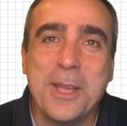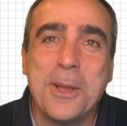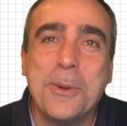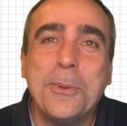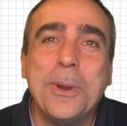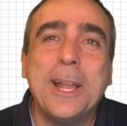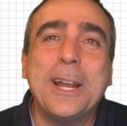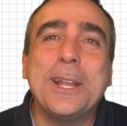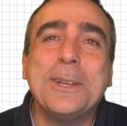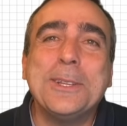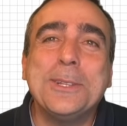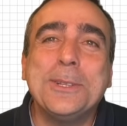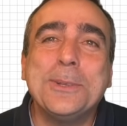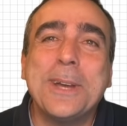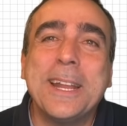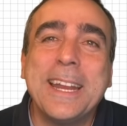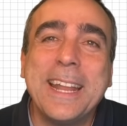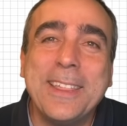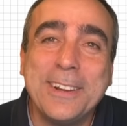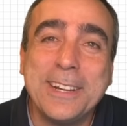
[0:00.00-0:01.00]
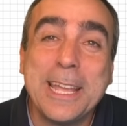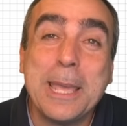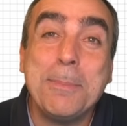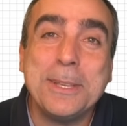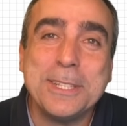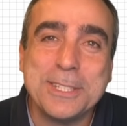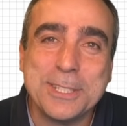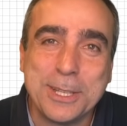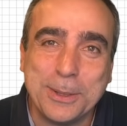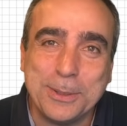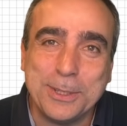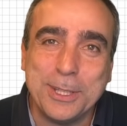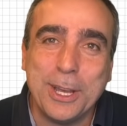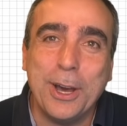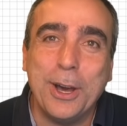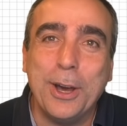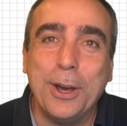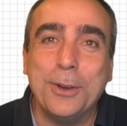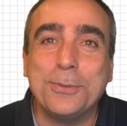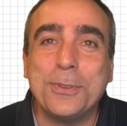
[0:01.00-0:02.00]
Welcome to another episode
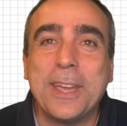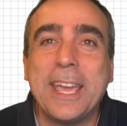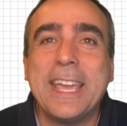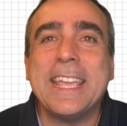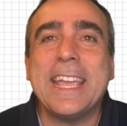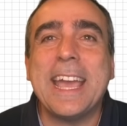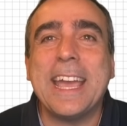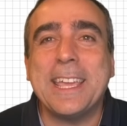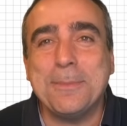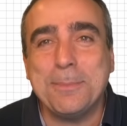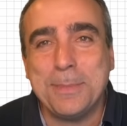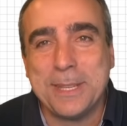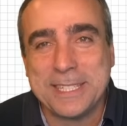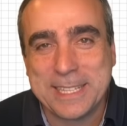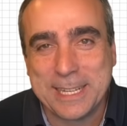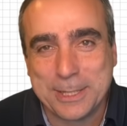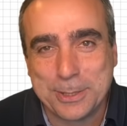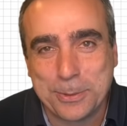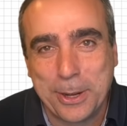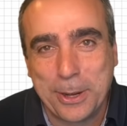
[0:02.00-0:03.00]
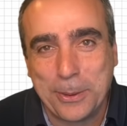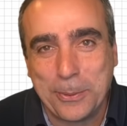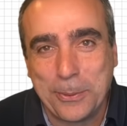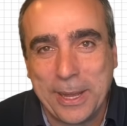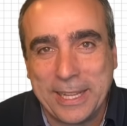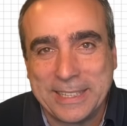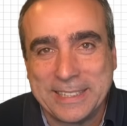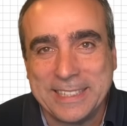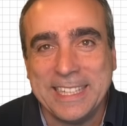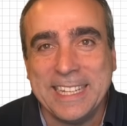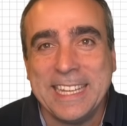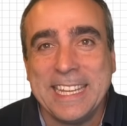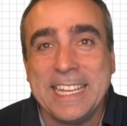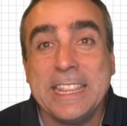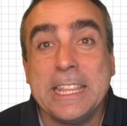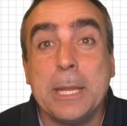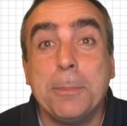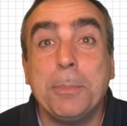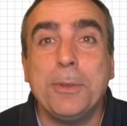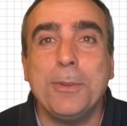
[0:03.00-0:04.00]
of AI in Business 101.
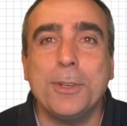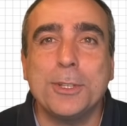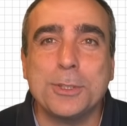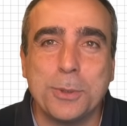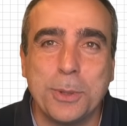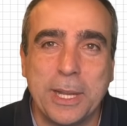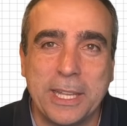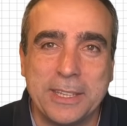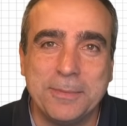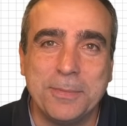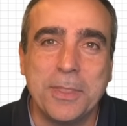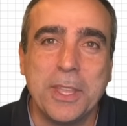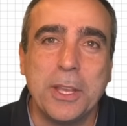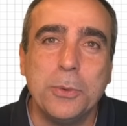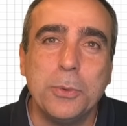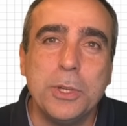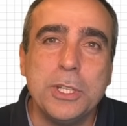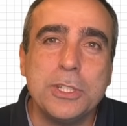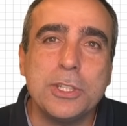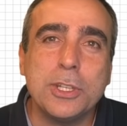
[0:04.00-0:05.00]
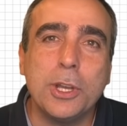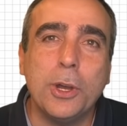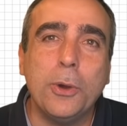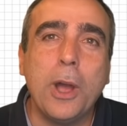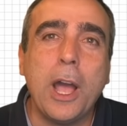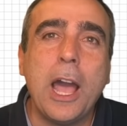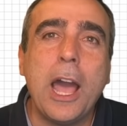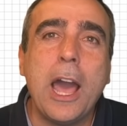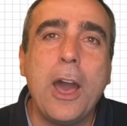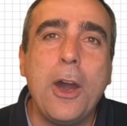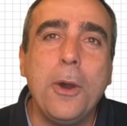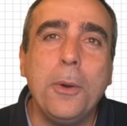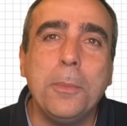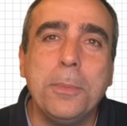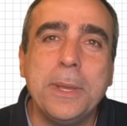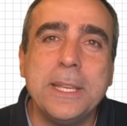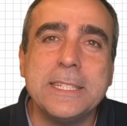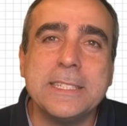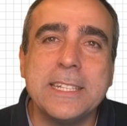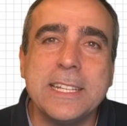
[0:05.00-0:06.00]
In the previous one, we saw how
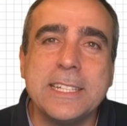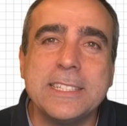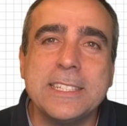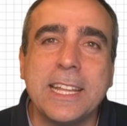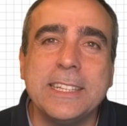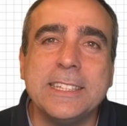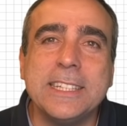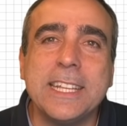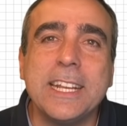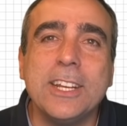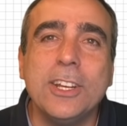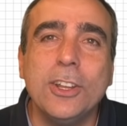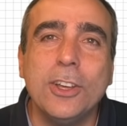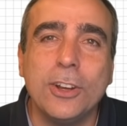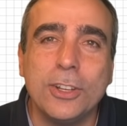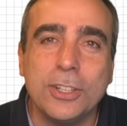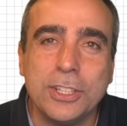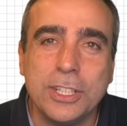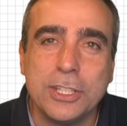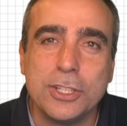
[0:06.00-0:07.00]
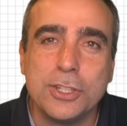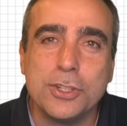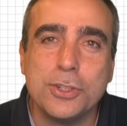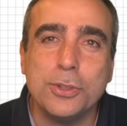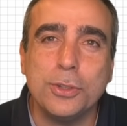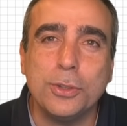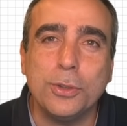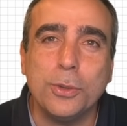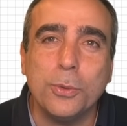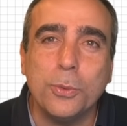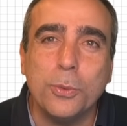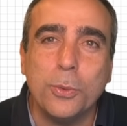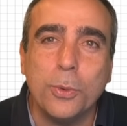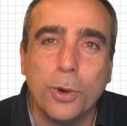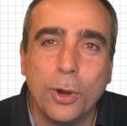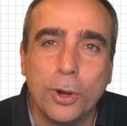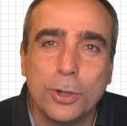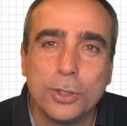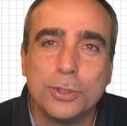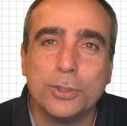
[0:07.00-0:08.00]
business and technology should
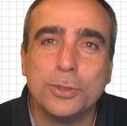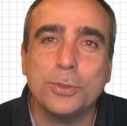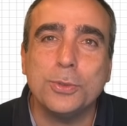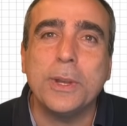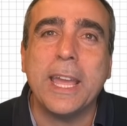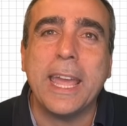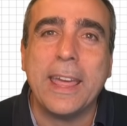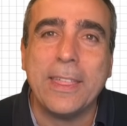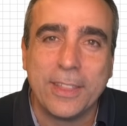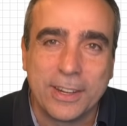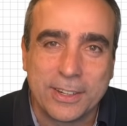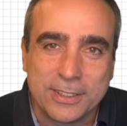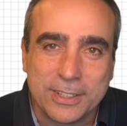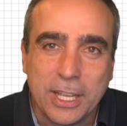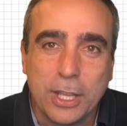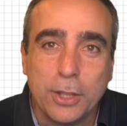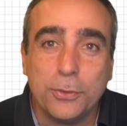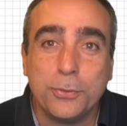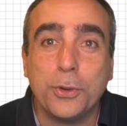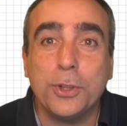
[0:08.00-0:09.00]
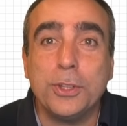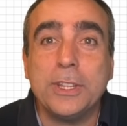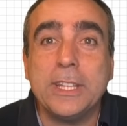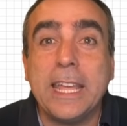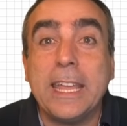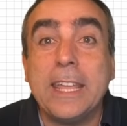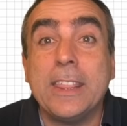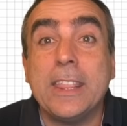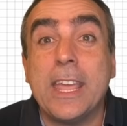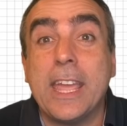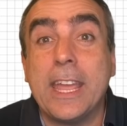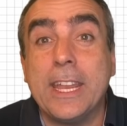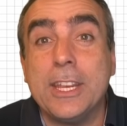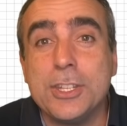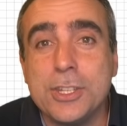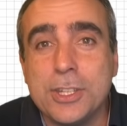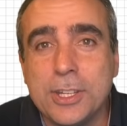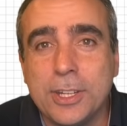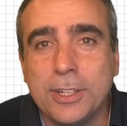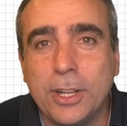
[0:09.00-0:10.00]
work together from the
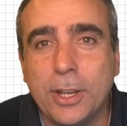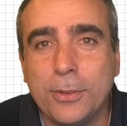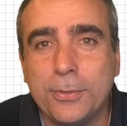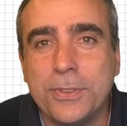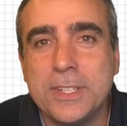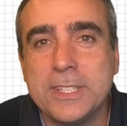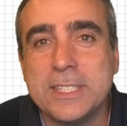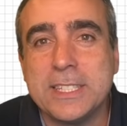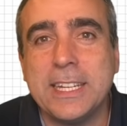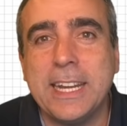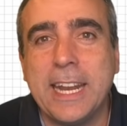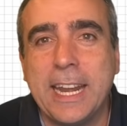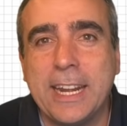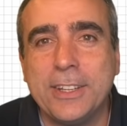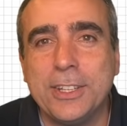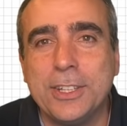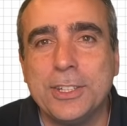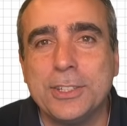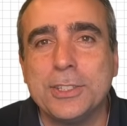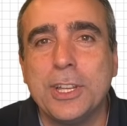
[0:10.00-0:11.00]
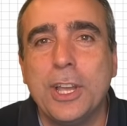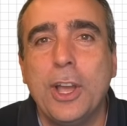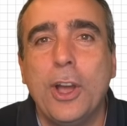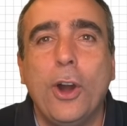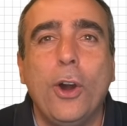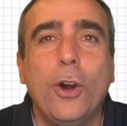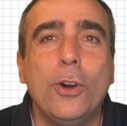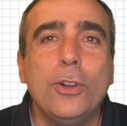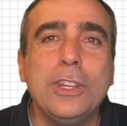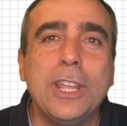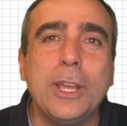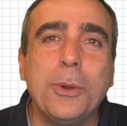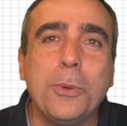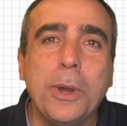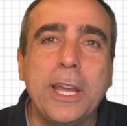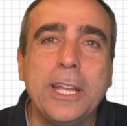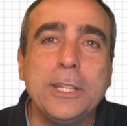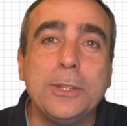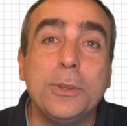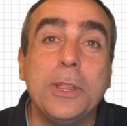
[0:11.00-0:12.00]
ideation of the scenarios all the
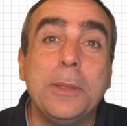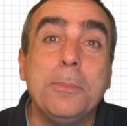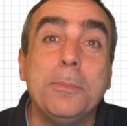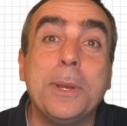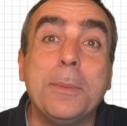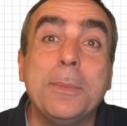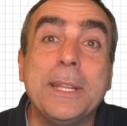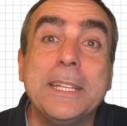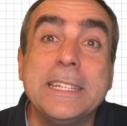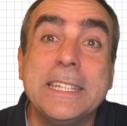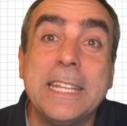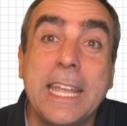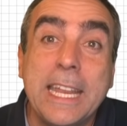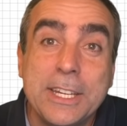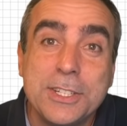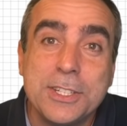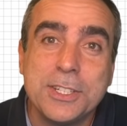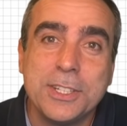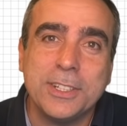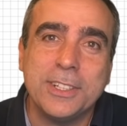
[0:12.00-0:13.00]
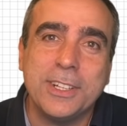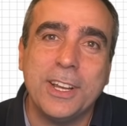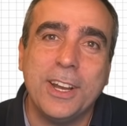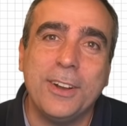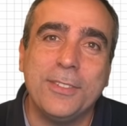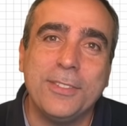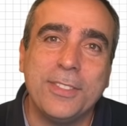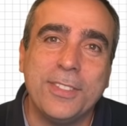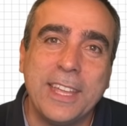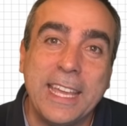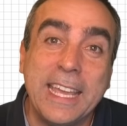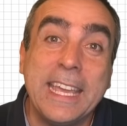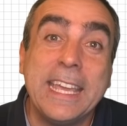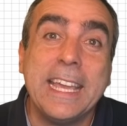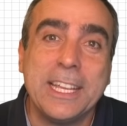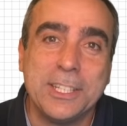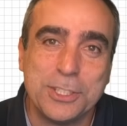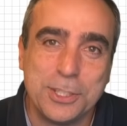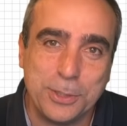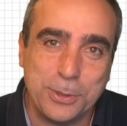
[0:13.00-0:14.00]
way to the implementation of the
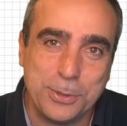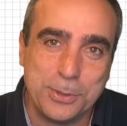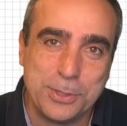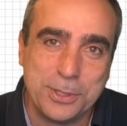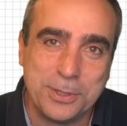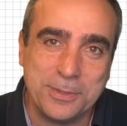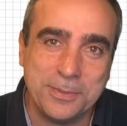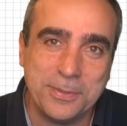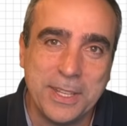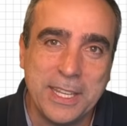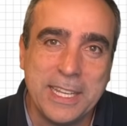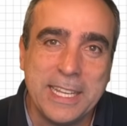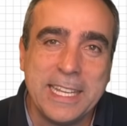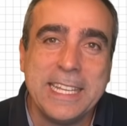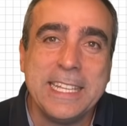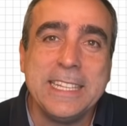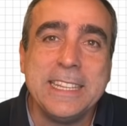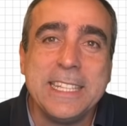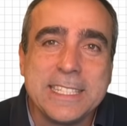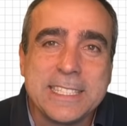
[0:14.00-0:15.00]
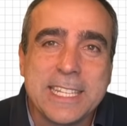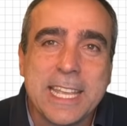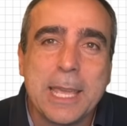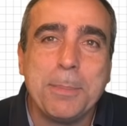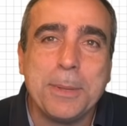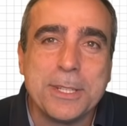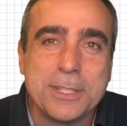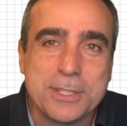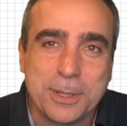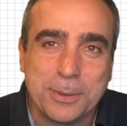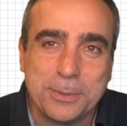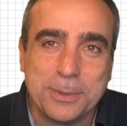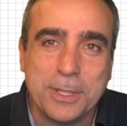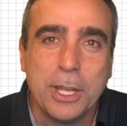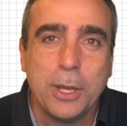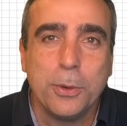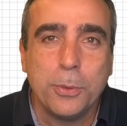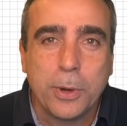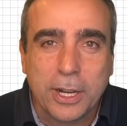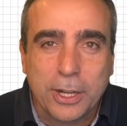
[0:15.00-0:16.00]
AI solution. In this episode,
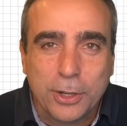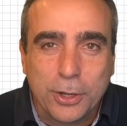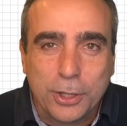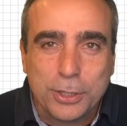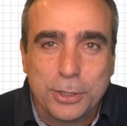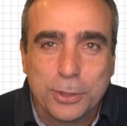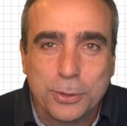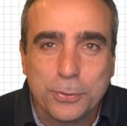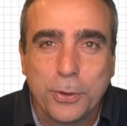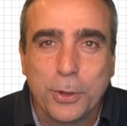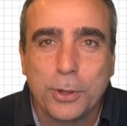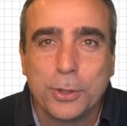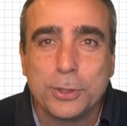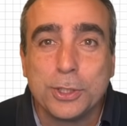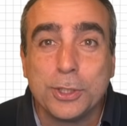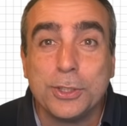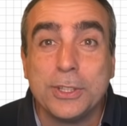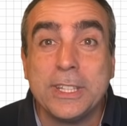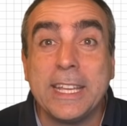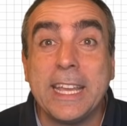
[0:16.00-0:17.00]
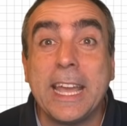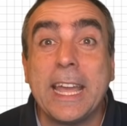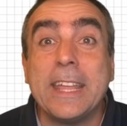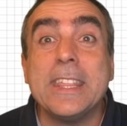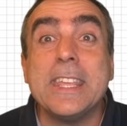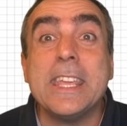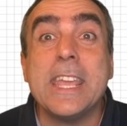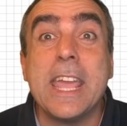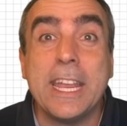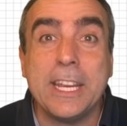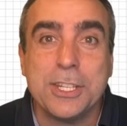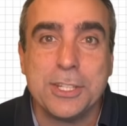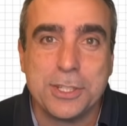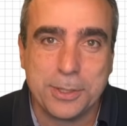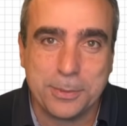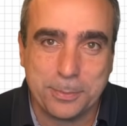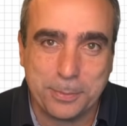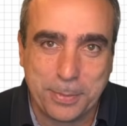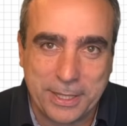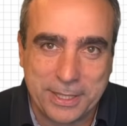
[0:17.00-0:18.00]
we are going to focus on the
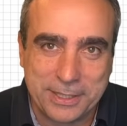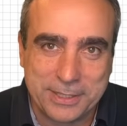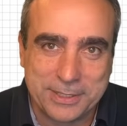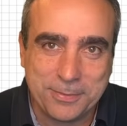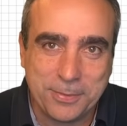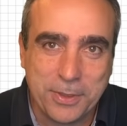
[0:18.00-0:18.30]
ideation part.